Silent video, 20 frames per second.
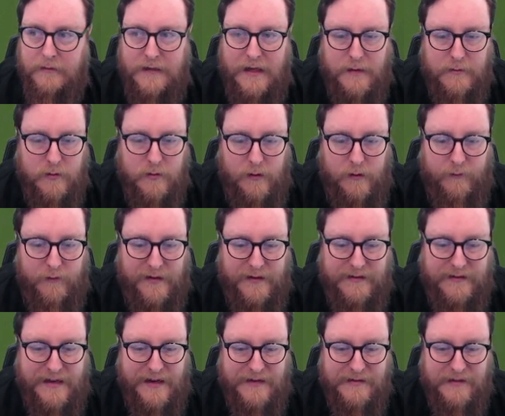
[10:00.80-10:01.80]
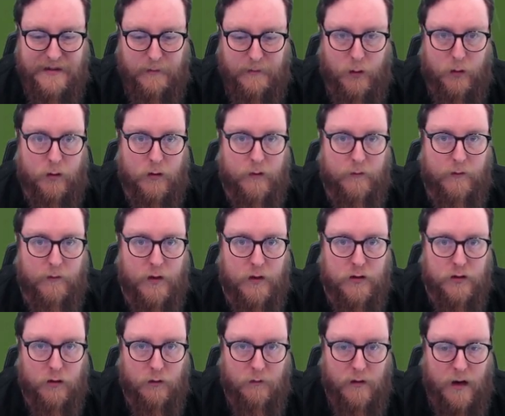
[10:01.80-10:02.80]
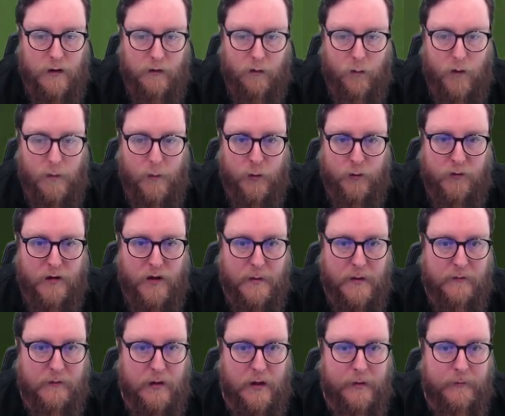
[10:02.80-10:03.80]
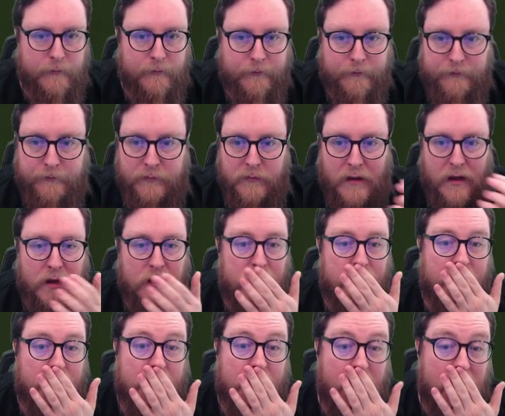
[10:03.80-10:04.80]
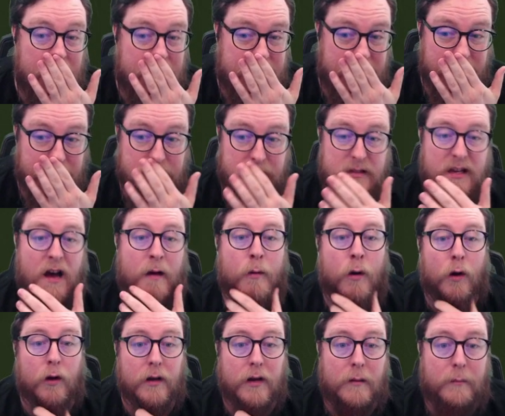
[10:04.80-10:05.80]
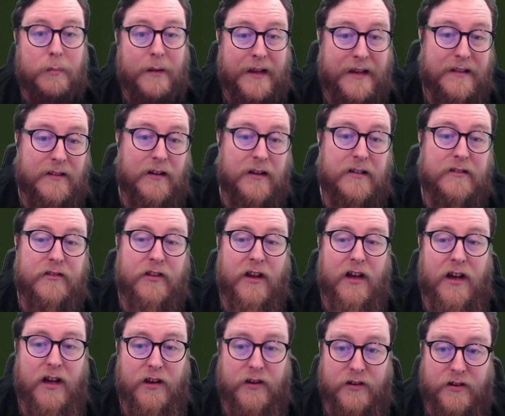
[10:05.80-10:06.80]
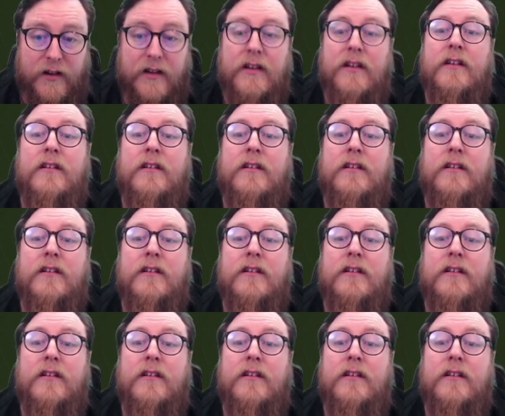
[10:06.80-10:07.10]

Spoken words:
That was an absolutely fantastic block on the first shot. Well, I got one more sub, haven't I? Sigurdsson's come on and played like turd.